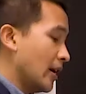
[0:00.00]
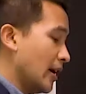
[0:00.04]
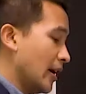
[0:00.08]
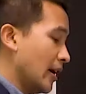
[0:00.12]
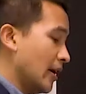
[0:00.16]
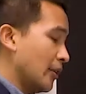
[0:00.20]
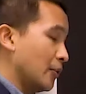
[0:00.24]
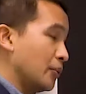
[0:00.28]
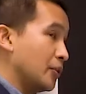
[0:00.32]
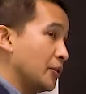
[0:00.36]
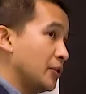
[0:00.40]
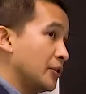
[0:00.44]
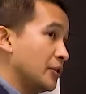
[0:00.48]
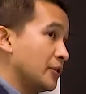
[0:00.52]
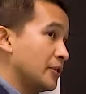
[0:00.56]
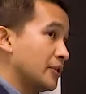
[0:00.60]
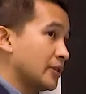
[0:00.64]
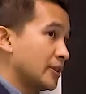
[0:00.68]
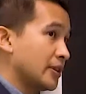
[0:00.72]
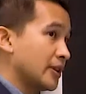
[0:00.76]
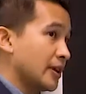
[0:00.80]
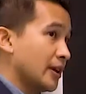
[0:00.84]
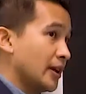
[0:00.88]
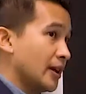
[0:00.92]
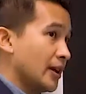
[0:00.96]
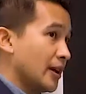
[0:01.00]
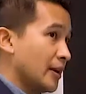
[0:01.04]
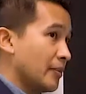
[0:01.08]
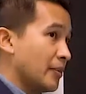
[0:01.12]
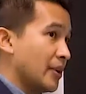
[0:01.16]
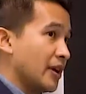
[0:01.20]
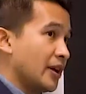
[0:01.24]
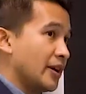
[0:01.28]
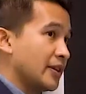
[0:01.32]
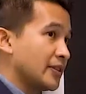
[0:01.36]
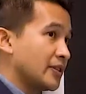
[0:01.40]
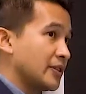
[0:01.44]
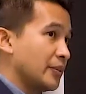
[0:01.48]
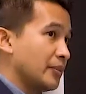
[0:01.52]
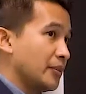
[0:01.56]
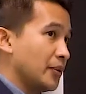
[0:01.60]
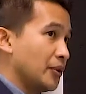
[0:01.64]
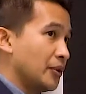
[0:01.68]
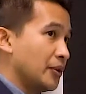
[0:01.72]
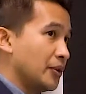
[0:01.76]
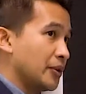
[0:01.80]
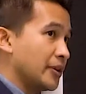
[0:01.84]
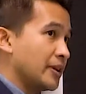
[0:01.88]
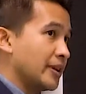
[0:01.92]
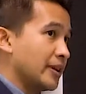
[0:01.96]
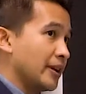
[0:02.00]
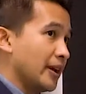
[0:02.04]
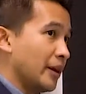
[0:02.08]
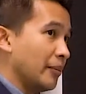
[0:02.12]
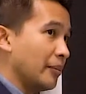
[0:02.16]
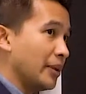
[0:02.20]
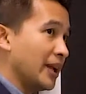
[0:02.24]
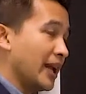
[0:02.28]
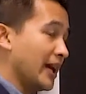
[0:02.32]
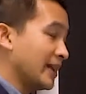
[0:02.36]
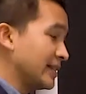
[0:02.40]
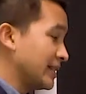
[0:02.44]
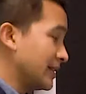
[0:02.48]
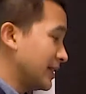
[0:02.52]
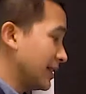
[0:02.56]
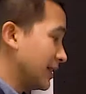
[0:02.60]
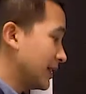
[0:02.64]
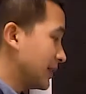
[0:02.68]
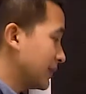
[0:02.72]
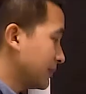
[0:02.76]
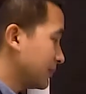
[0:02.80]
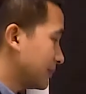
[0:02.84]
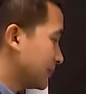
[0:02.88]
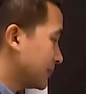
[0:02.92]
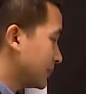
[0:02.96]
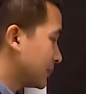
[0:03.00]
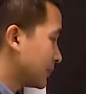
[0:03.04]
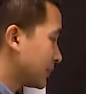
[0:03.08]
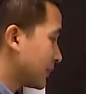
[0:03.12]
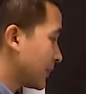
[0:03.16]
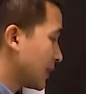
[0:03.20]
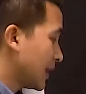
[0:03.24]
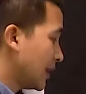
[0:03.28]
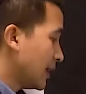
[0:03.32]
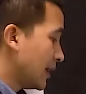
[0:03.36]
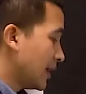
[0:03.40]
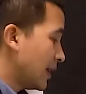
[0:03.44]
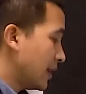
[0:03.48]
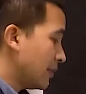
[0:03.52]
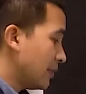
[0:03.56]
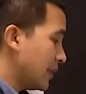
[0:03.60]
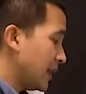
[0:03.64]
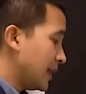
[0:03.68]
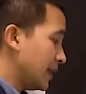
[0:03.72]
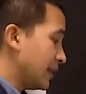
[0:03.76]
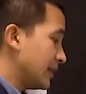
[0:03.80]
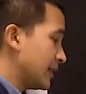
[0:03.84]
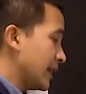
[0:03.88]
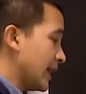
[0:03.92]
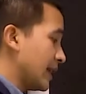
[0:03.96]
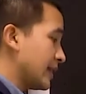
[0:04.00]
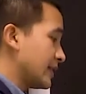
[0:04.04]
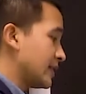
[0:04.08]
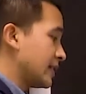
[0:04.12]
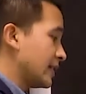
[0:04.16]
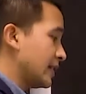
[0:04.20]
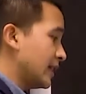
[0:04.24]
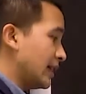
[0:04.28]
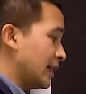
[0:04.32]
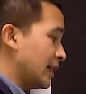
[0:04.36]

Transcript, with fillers: uh, wood, plasterboard and plastic, meaning that